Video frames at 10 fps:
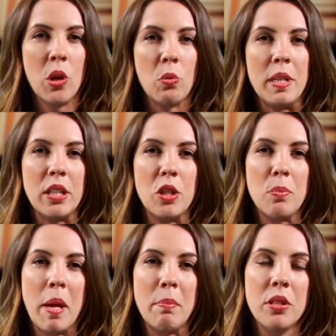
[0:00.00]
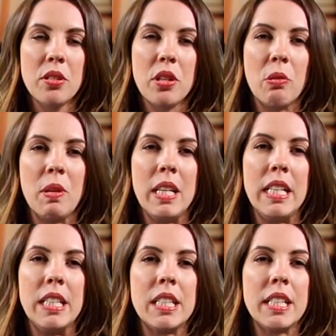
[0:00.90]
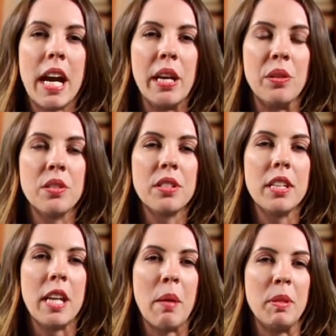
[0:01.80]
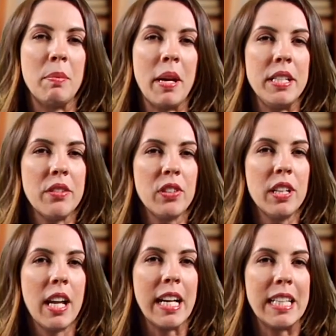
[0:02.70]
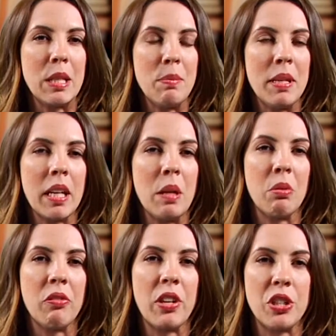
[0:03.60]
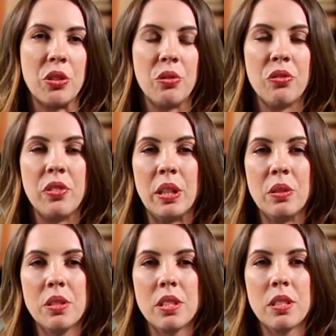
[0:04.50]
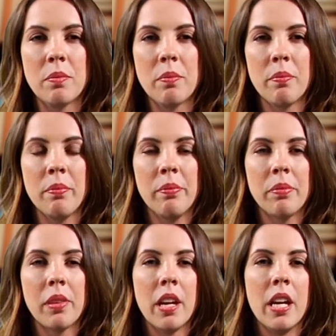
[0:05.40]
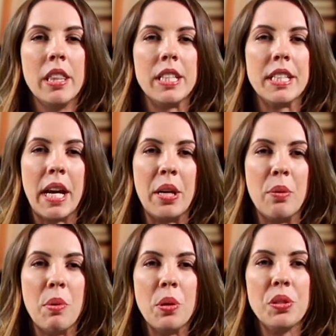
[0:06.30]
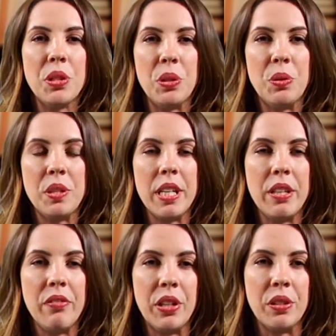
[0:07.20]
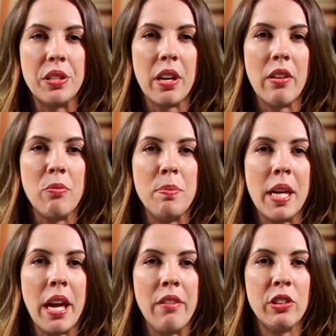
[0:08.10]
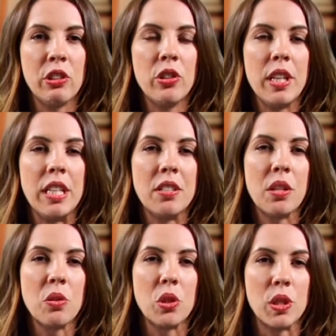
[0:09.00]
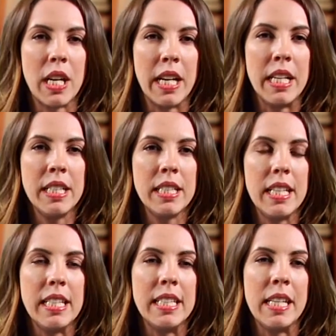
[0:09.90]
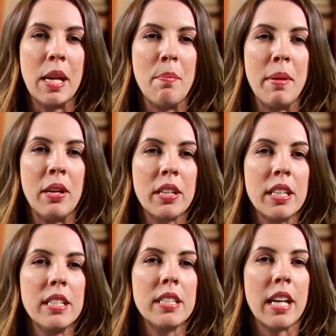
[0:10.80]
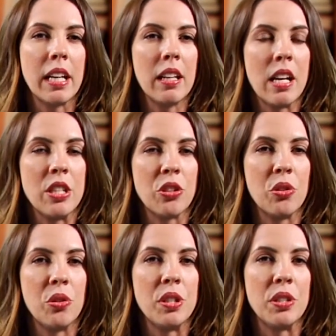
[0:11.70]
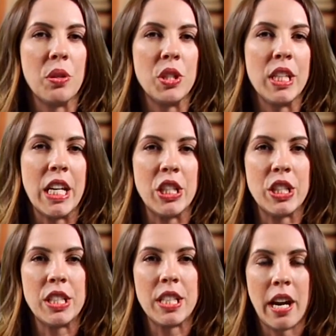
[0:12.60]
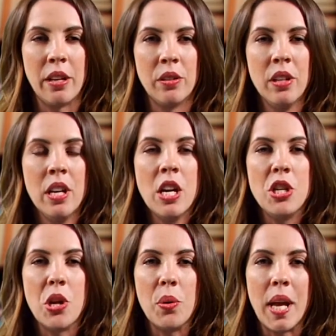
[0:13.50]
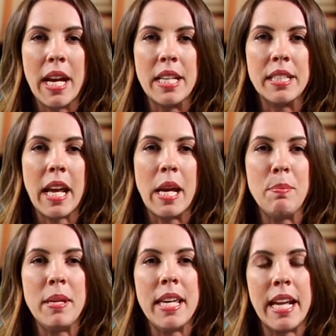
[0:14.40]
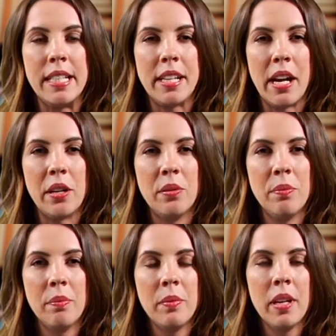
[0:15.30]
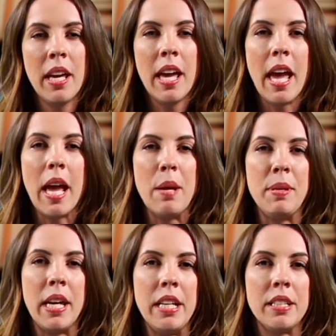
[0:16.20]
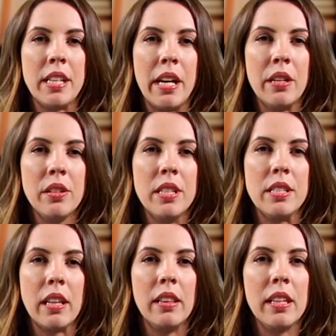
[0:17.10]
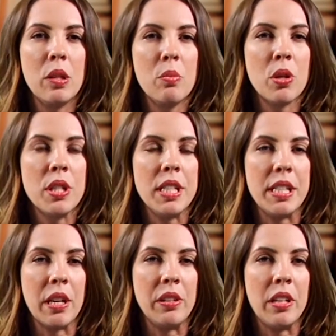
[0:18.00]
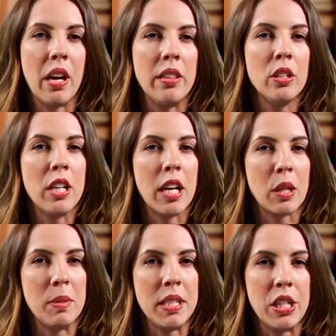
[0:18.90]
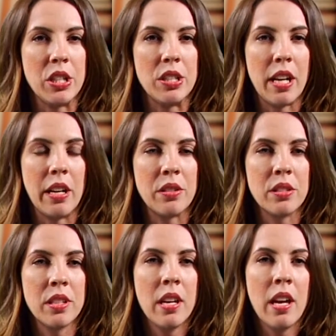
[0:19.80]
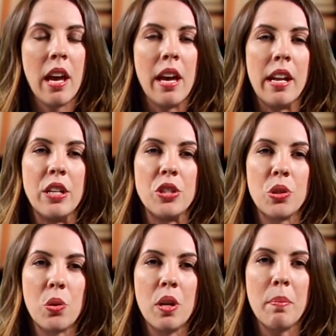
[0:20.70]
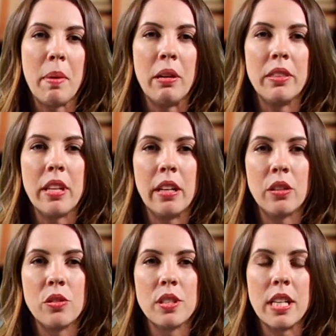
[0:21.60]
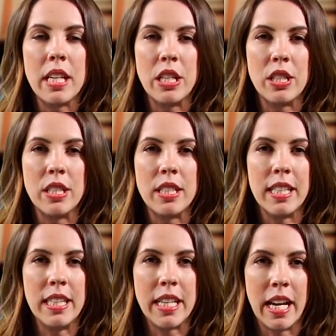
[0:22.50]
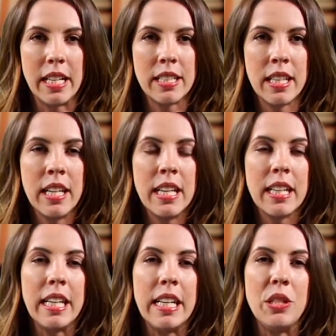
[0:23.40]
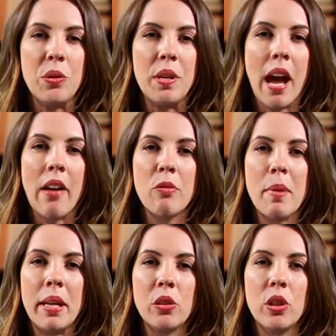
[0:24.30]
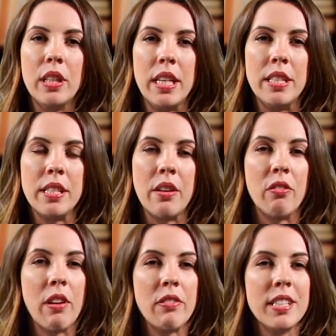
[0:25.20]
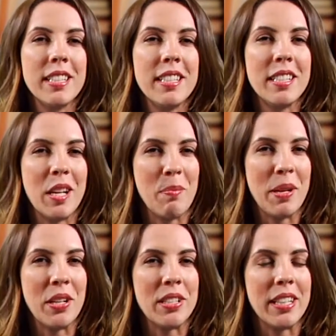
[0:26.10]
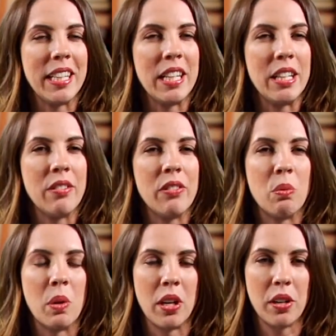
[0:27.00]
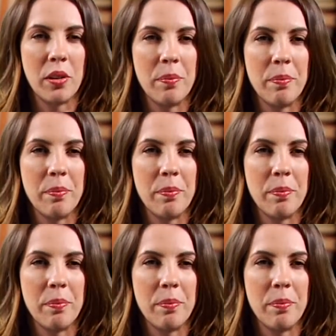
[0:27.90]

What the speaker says: Research papers are written in styles adopted by different academic and professional fields. The style most used in the fields of behavioral and social science is the American Psychological Association style, known as APA style. APA style is a little more detailed than other documentation styles and has short parenthetical citations in the text, key to an alphabetical list of references that appears at the end of the work.